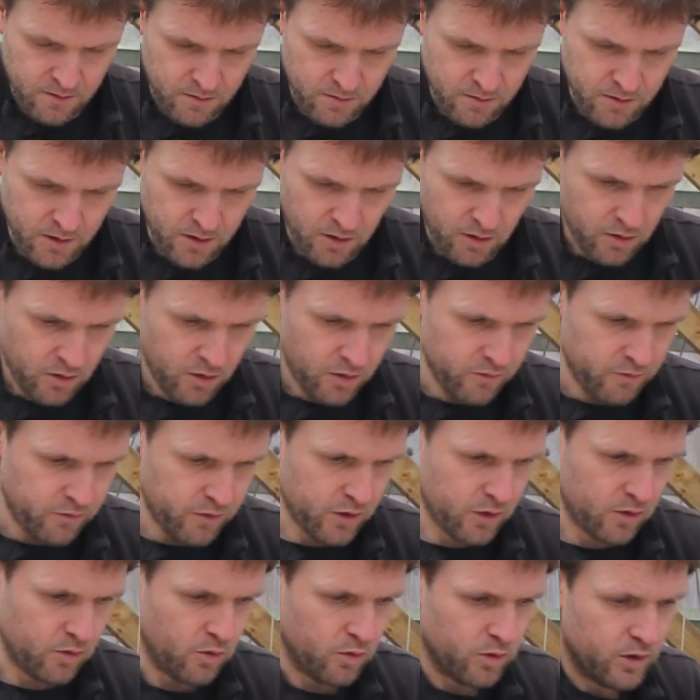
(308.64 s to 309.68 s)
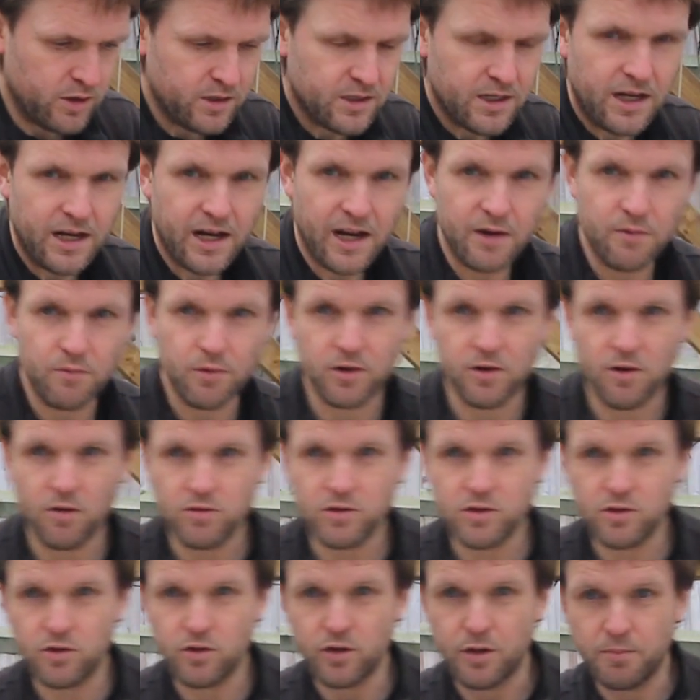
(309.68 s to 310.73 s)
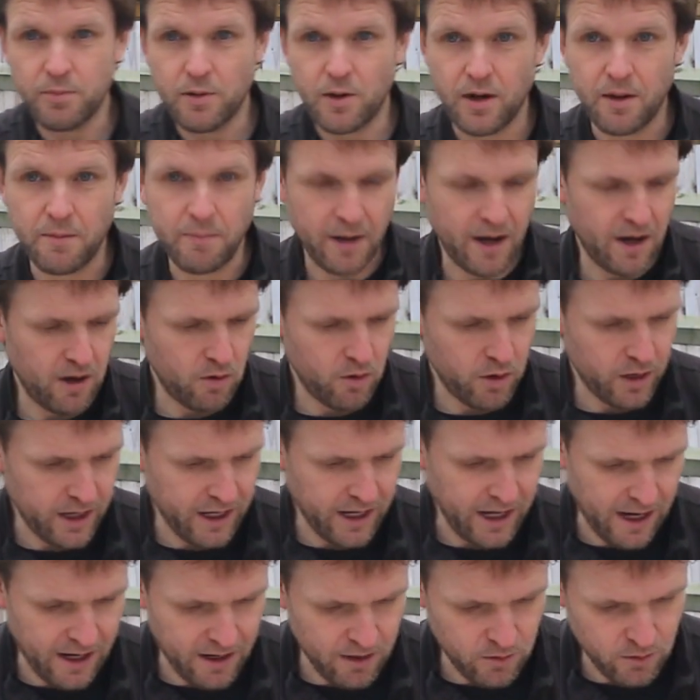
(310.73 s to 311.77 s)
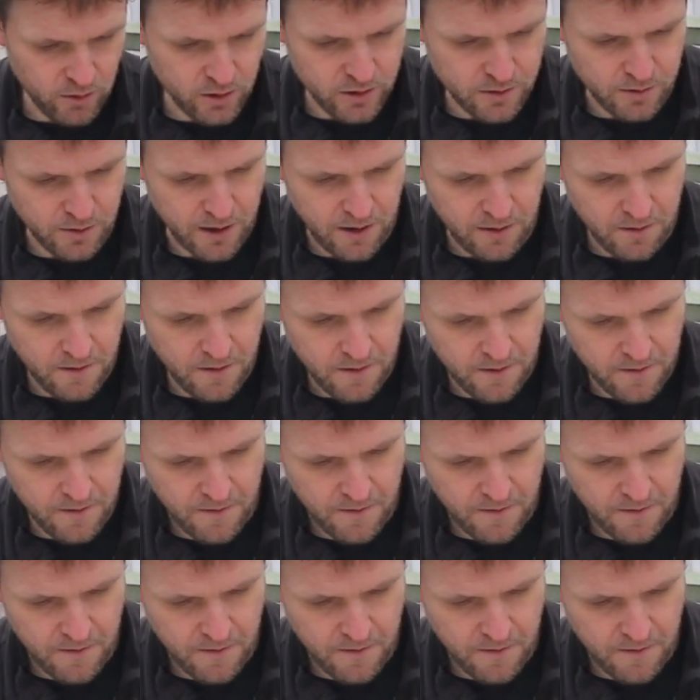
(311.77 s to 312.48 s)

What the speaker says: We're not going for loads, and then we're also going to put in a bit of oregano as well.